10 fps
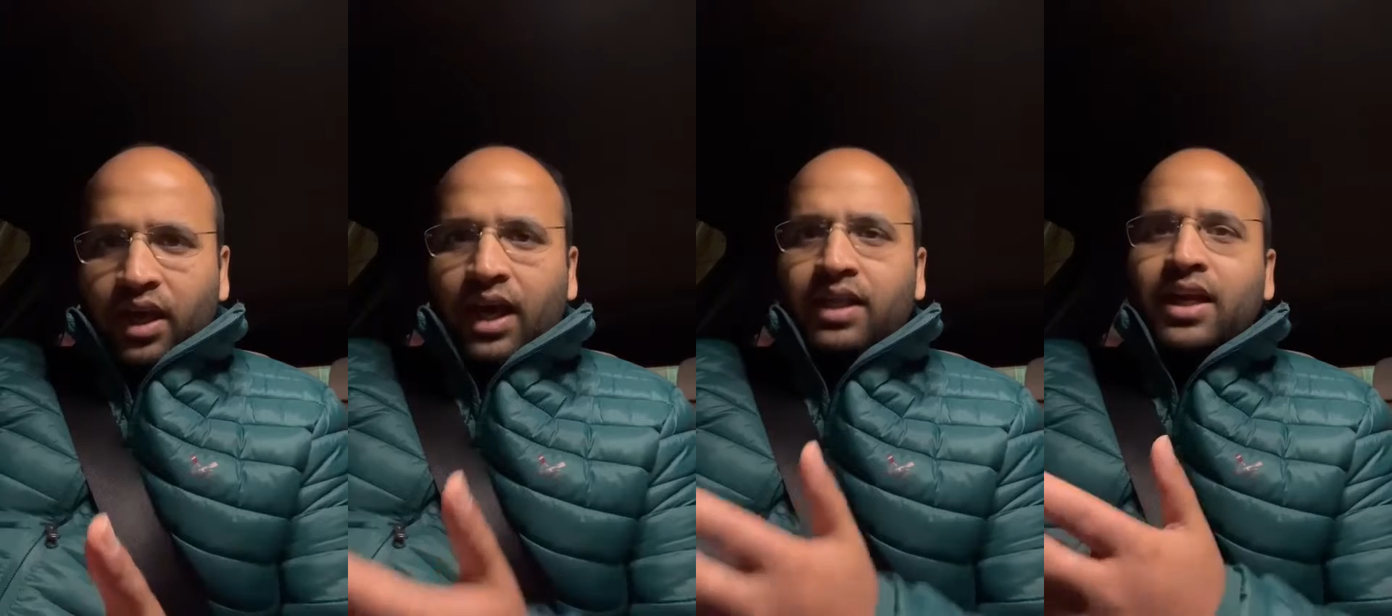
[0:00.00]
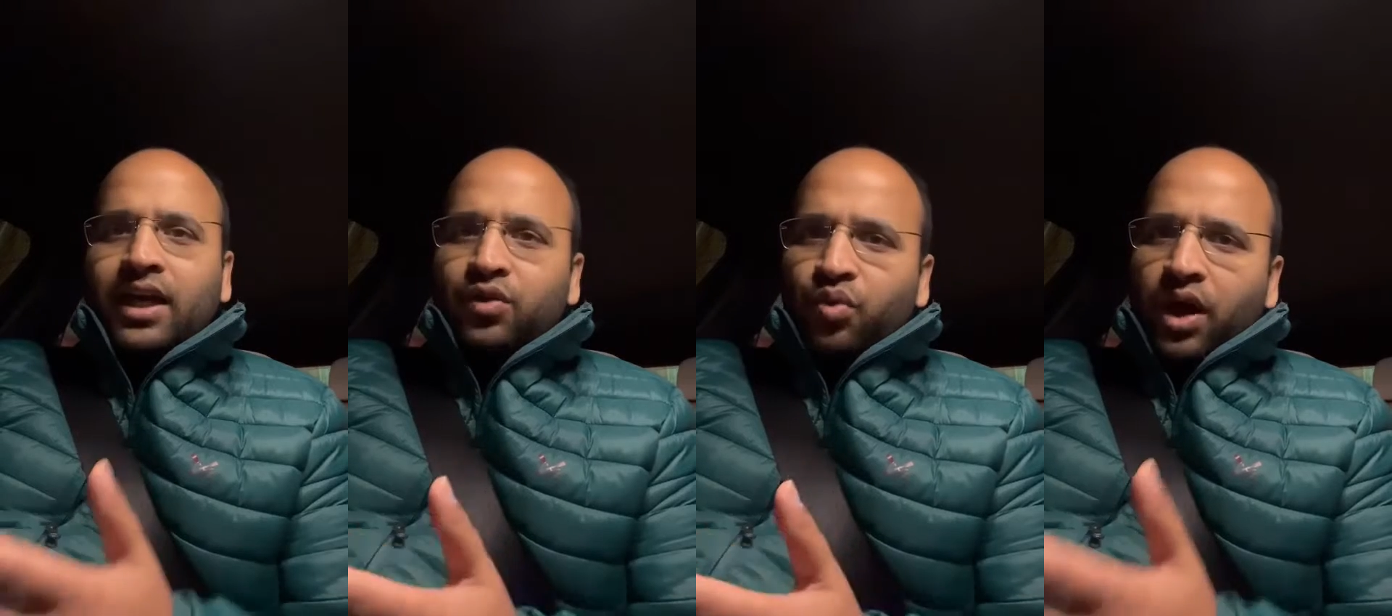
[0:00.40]
and that
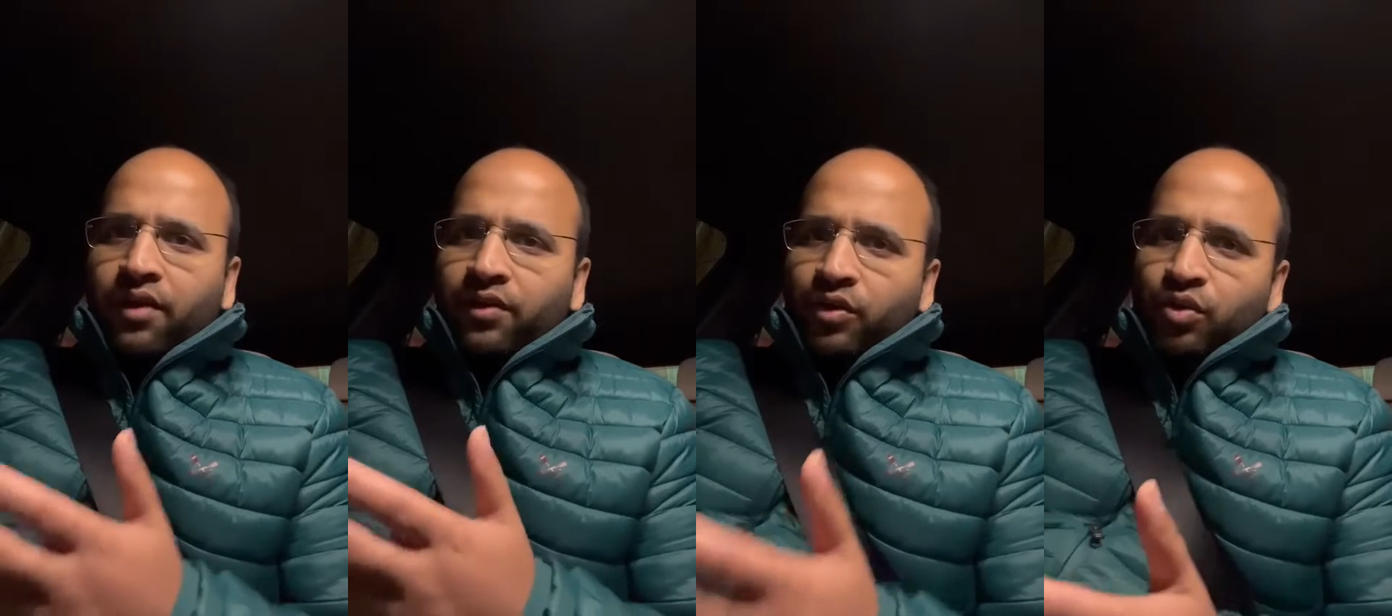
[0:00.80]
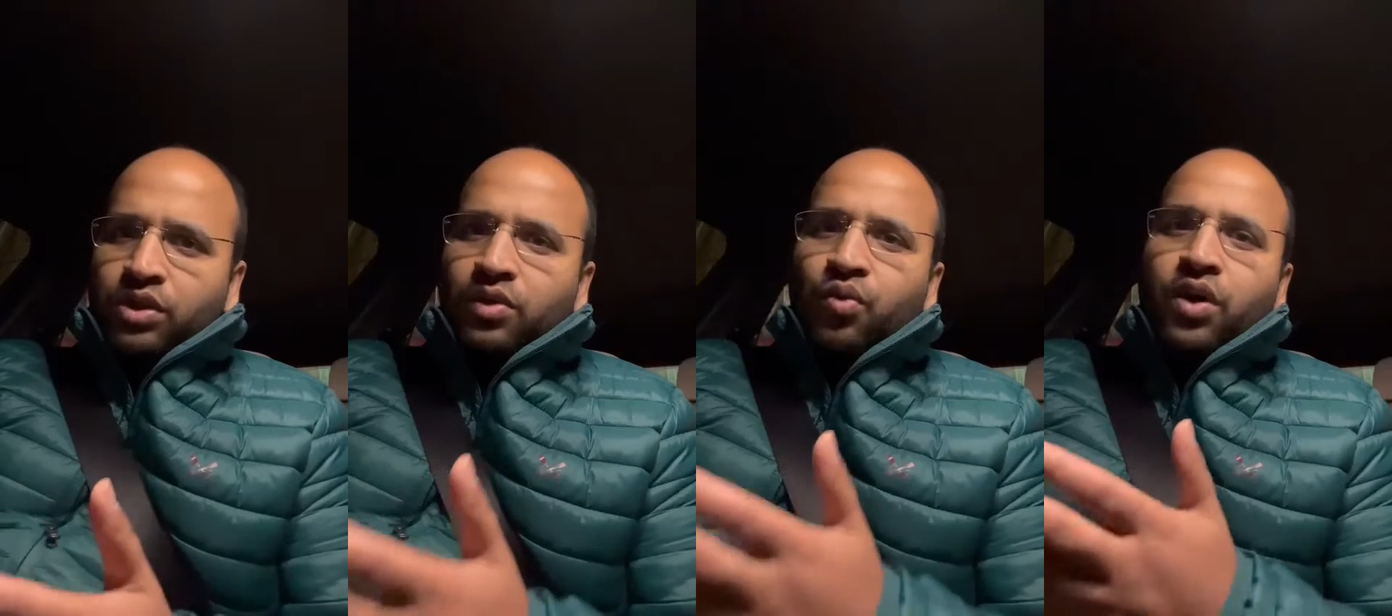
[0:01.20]
is why we use
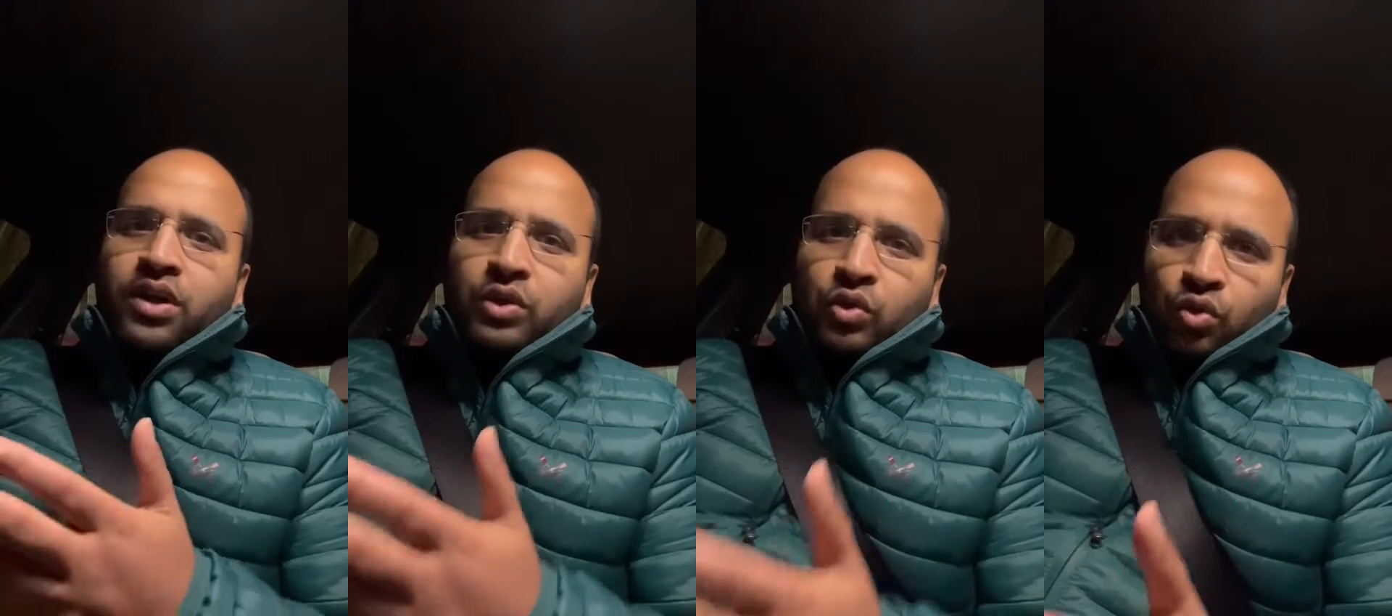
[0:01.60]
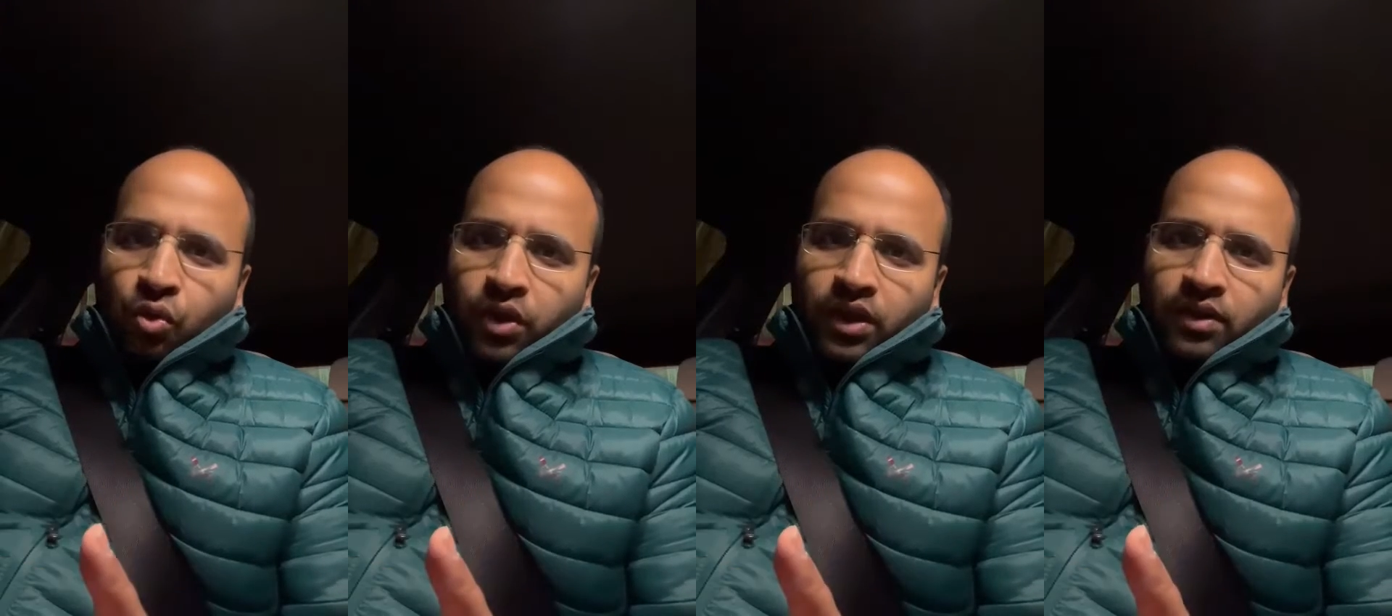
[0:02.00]
the word
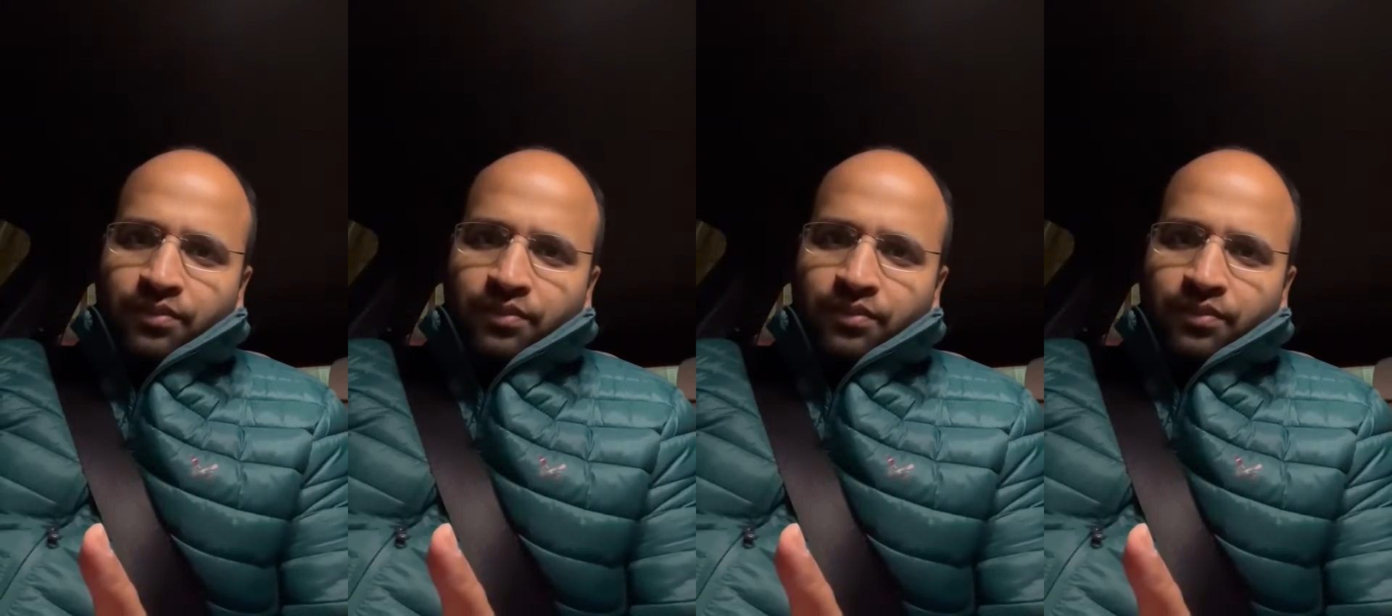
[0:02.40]
story.